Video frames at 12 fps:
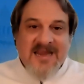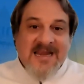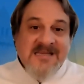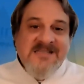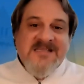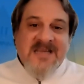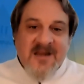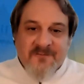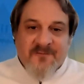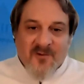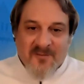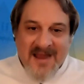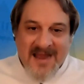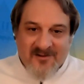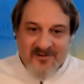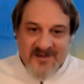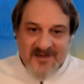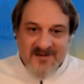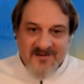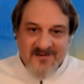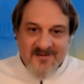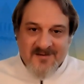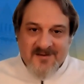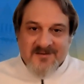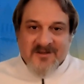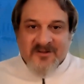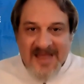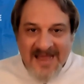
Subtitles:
is the informality, the mm-hmm.